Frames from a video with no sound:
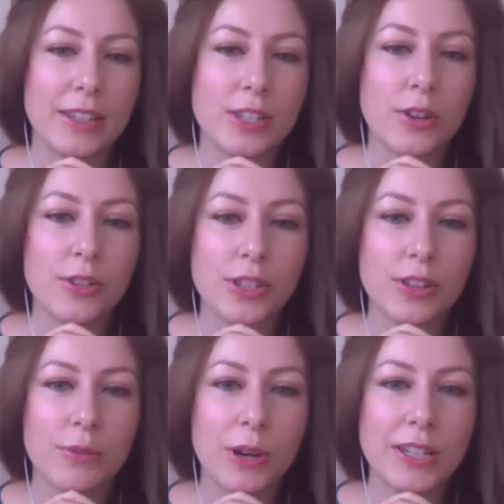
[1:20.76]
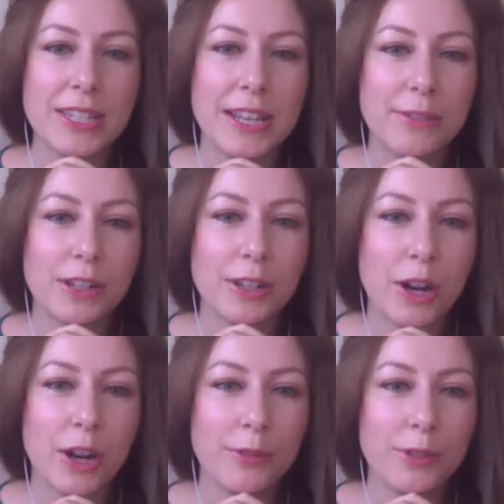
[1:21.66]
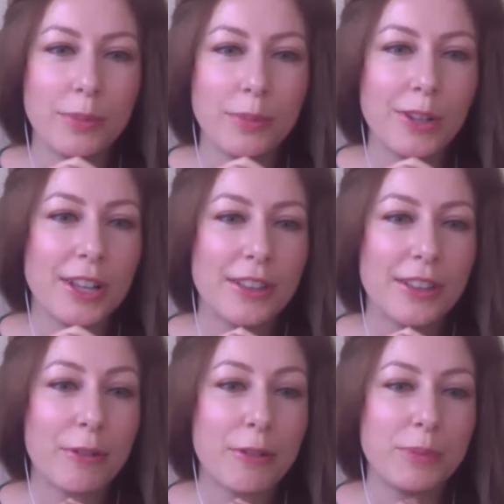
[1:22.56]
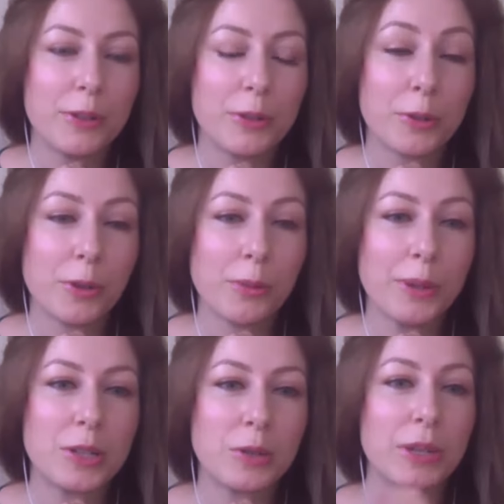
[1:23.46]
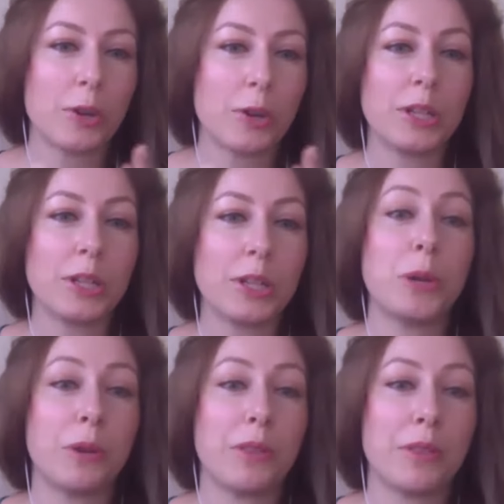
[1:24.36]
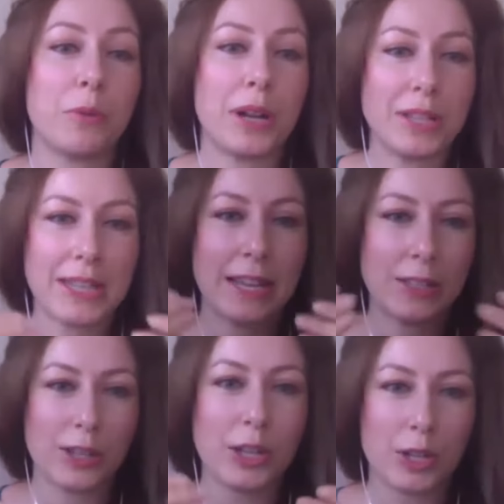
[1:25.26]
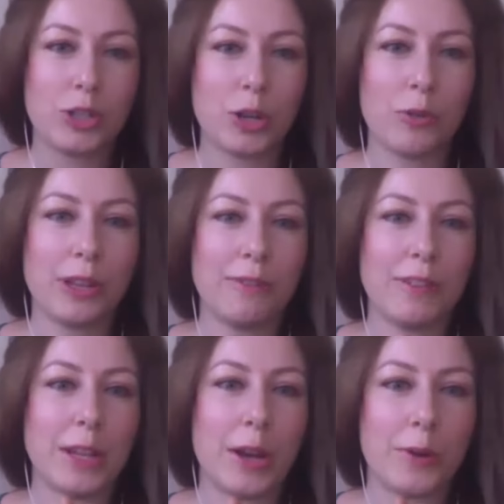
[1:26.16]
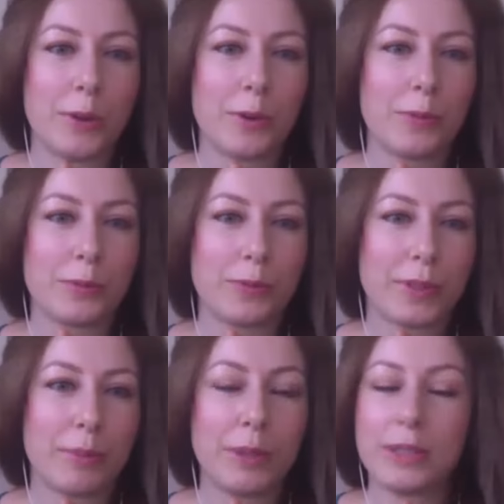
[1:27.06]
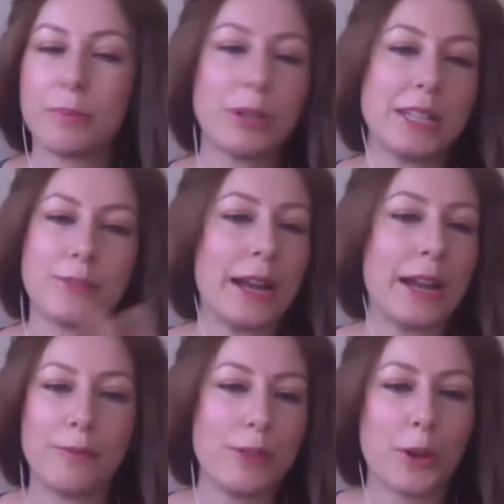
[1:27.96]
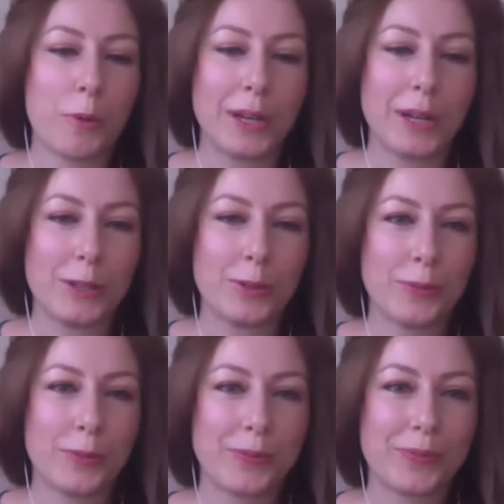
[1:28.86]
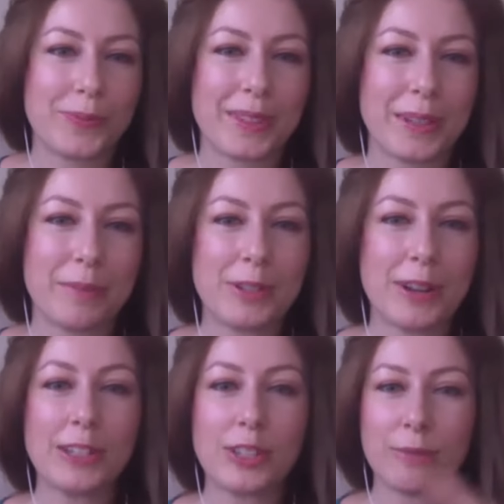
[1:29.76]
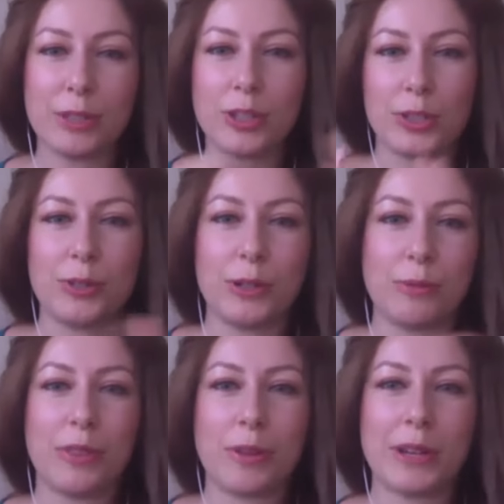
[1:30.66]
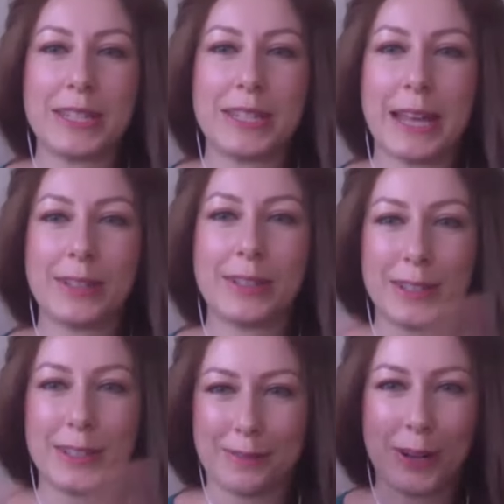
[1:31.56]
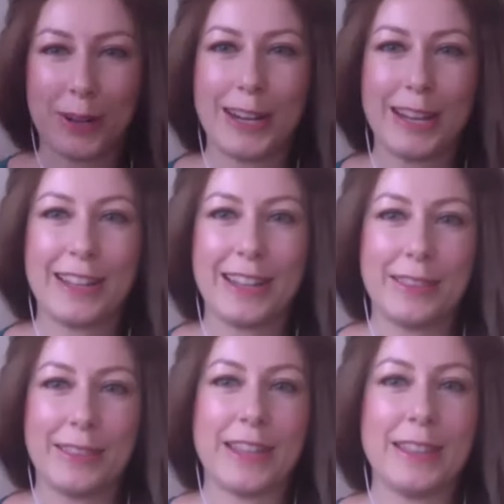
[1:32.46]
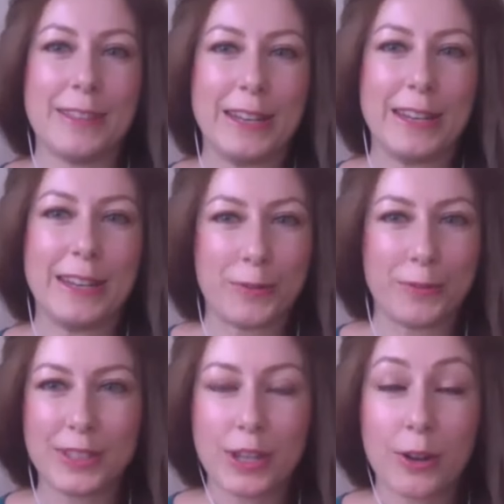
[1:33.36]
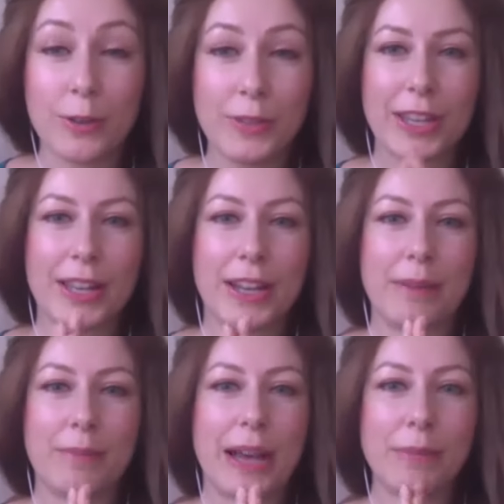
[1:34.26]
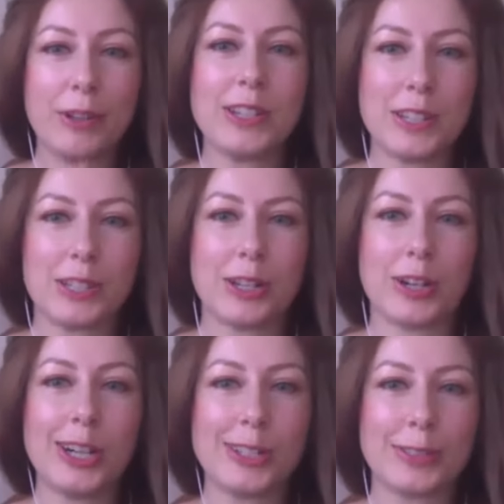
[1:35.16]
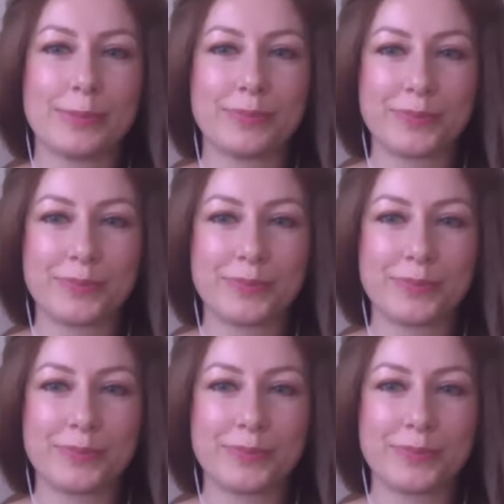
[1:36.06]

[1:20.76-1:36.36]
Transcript: So, so the ones that feel comfortable, that would be cool because we can only do it with the ones that show their video. But, but it's fine if you don't want to. But so I, we just do it with the ones that are in, in the video. So um, I'm going to start.